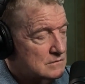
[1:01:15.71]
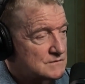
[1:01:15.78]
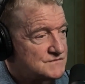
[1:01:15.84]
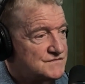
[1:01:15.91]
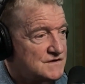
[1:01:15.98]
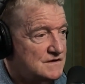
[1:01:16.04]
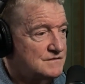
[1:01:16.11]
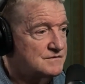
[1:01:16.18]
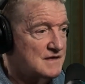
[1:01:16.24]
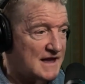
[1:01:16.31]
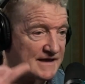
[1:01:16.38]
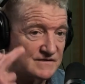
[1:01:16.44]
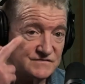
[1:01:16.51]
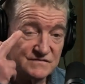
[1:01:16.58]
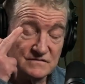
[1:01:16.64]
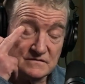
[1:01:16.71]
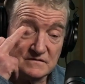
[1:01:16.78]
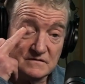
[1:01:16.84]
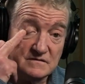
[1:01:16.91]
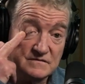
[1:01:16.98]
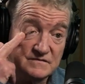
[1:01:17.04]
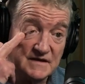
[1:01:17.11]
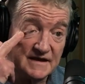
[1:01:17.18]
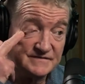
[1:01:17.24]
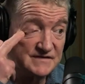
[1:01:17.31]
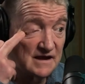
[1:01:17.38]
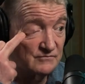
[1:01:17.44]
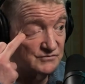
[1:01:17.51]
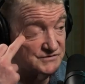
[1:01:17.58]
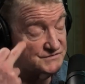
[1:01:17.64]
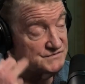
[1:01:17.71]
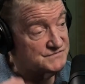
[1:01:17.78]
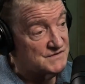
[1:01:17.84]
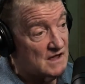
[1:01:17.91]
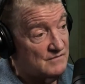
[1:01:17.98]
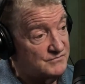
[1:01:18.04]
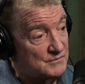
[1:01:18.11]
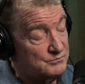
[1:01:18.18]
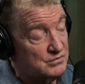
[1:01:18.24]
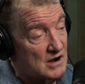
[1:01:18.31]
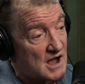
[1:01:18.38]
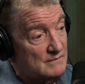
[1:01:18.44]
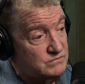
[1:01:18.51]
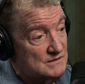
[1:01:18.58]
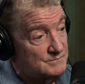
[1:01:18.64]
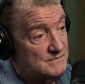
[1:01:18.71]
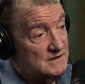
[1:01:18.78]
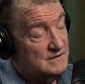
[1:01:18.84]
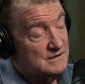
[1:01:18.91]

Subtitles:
Gee, thanks. That really solved the problem.